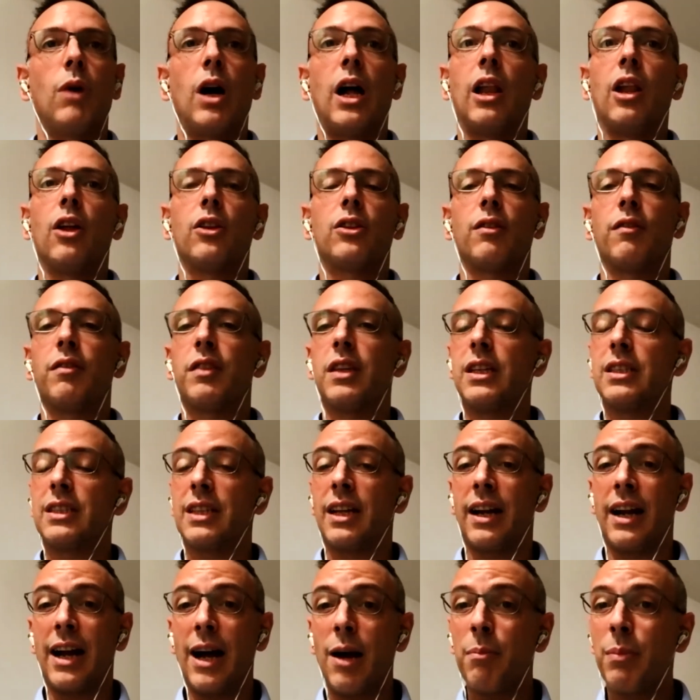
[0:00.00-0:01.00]
A lot of things
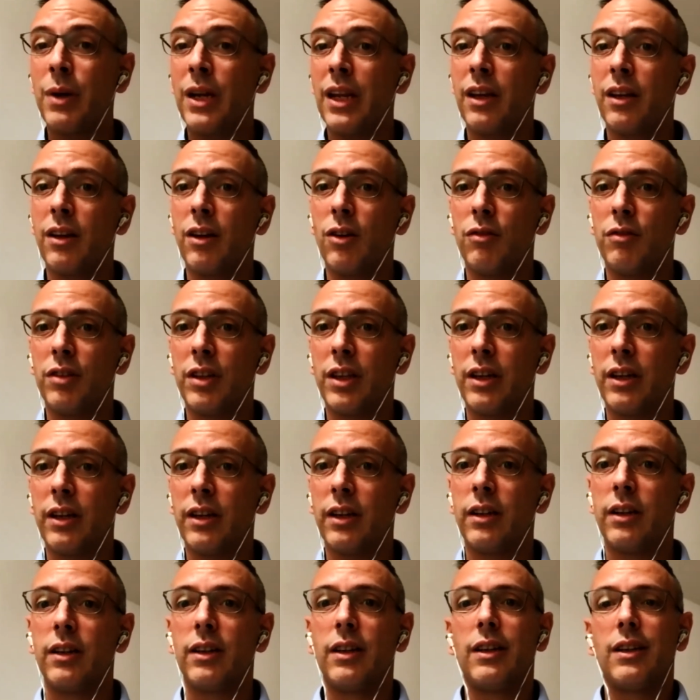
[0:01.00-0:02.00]
are happening over
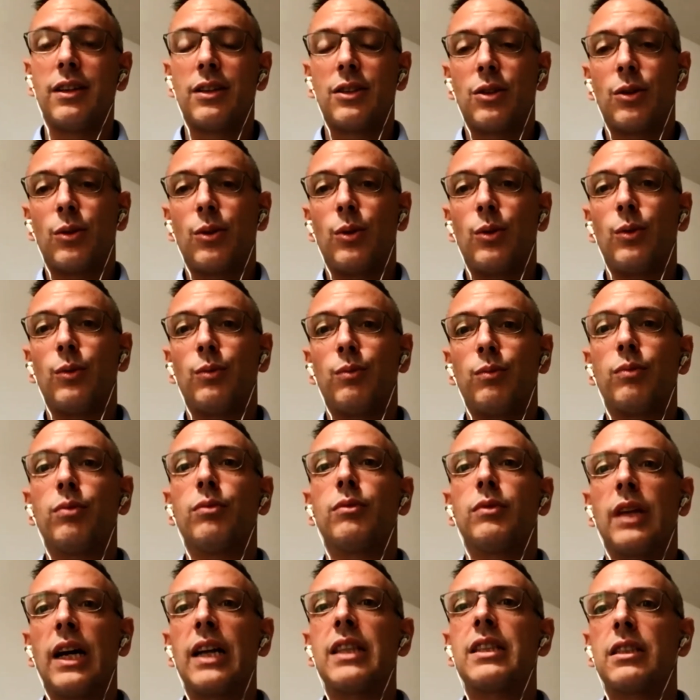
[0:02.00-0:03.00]
there. So
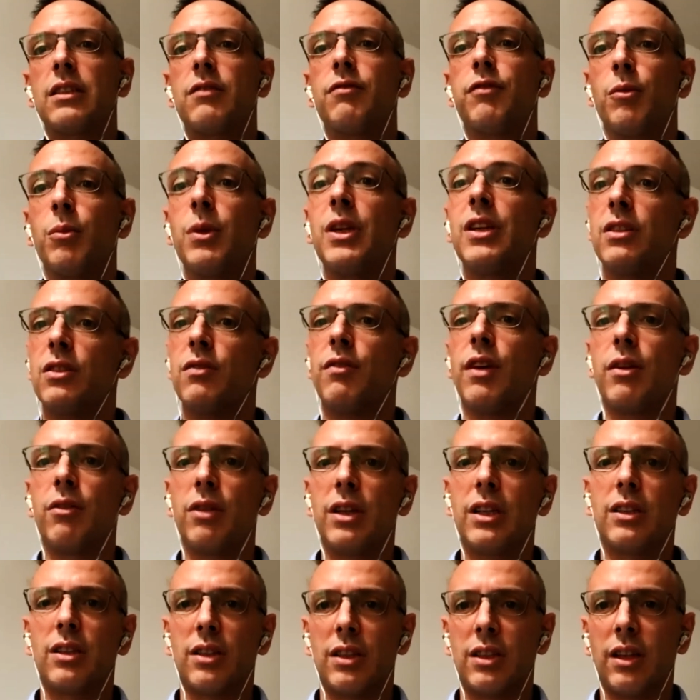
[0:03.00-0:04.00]
that's, for me, it's
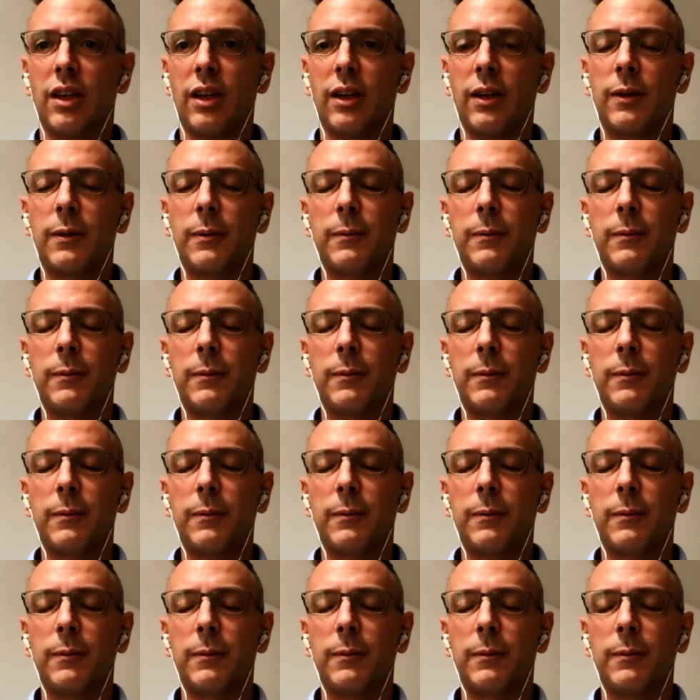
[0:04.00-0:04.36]
very interesting.